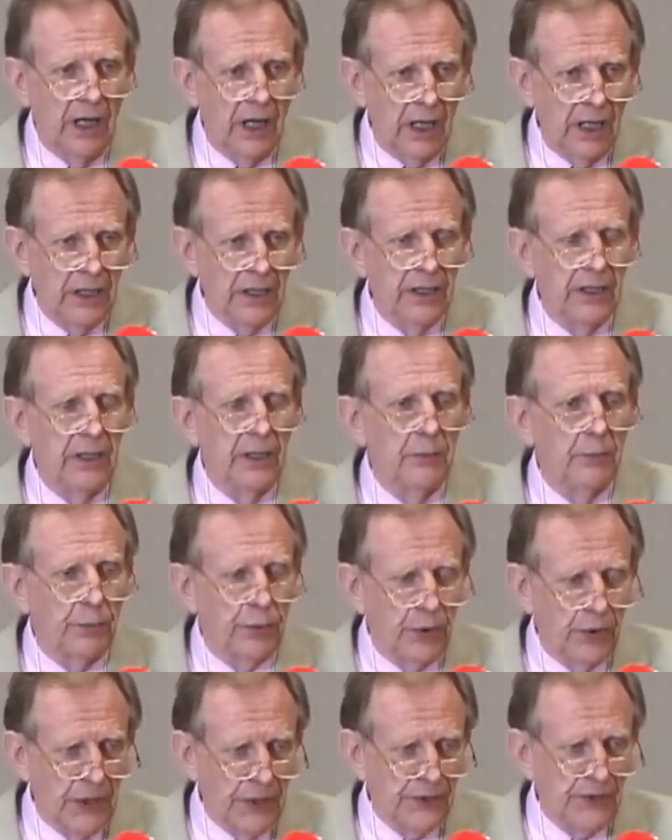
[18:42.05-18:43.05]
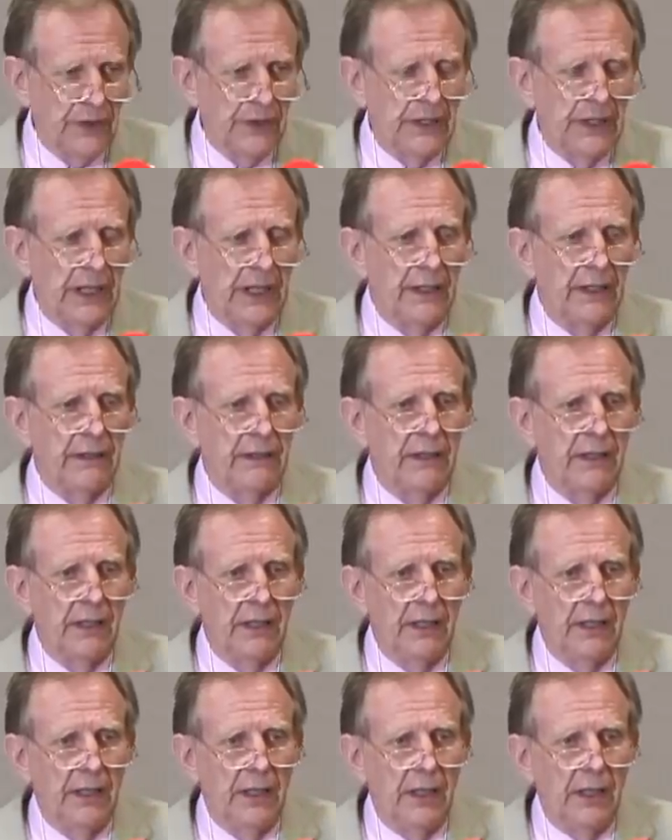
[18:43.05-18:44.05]
unprecedented
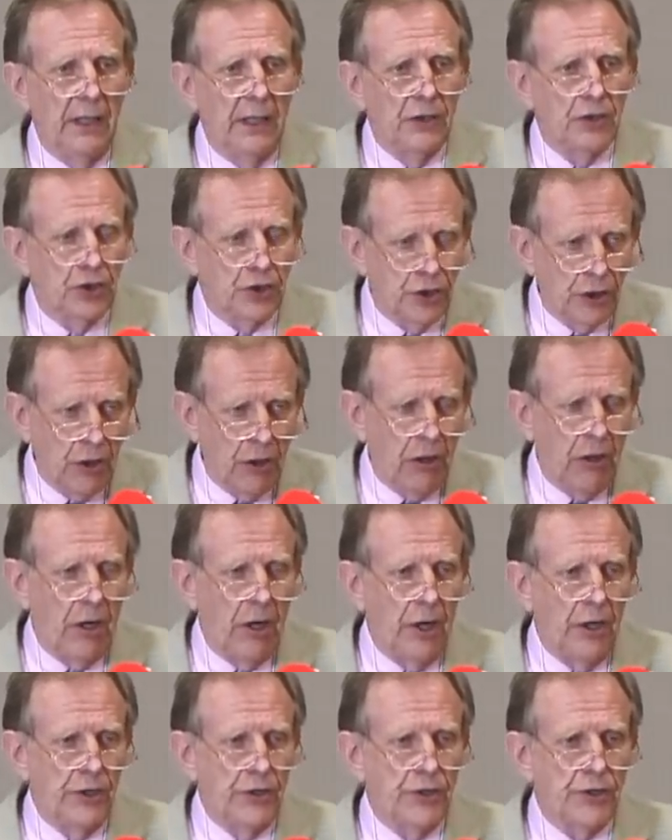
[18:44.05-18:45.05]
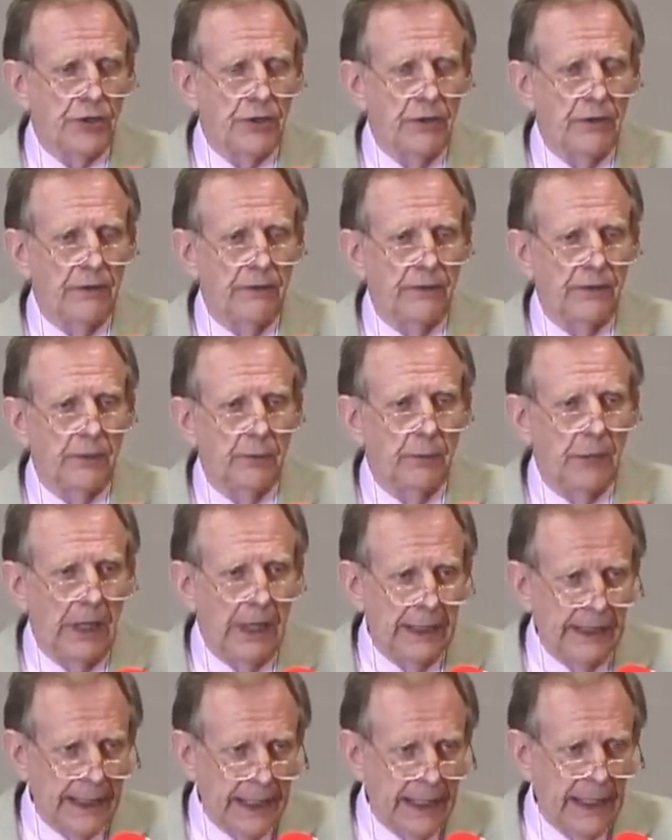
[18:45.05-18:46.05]
charge from
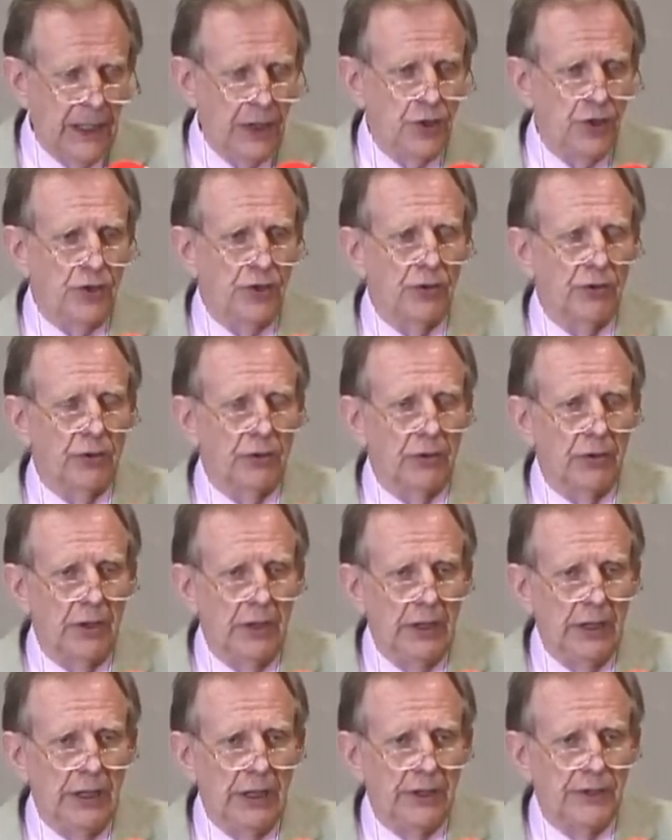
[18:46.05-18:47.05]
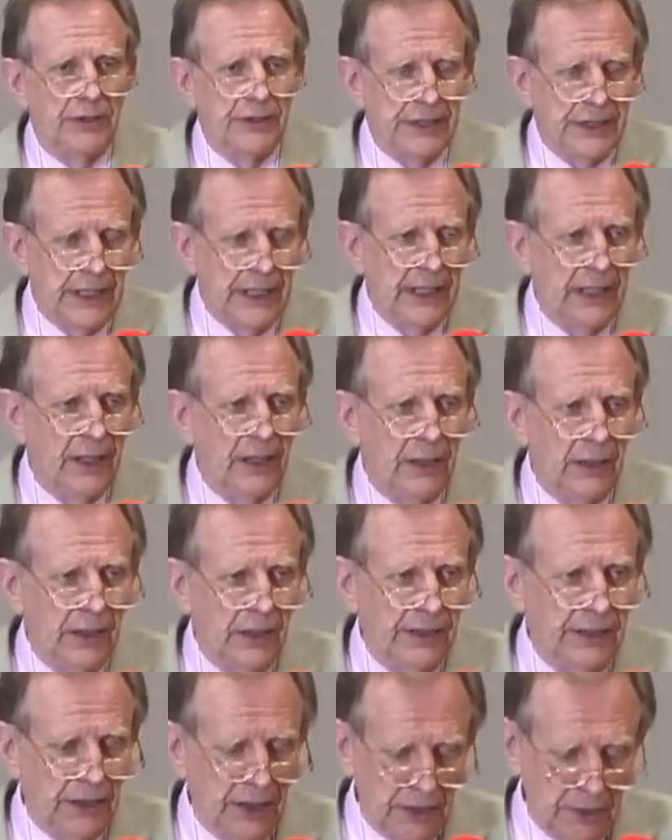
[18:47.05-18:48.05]
an angel to tell
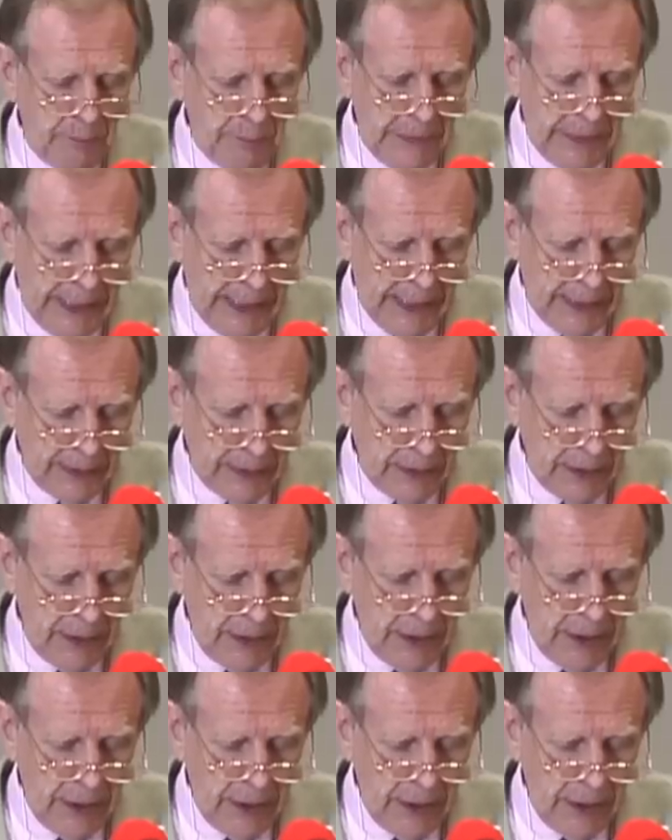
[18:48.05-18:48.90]
a young man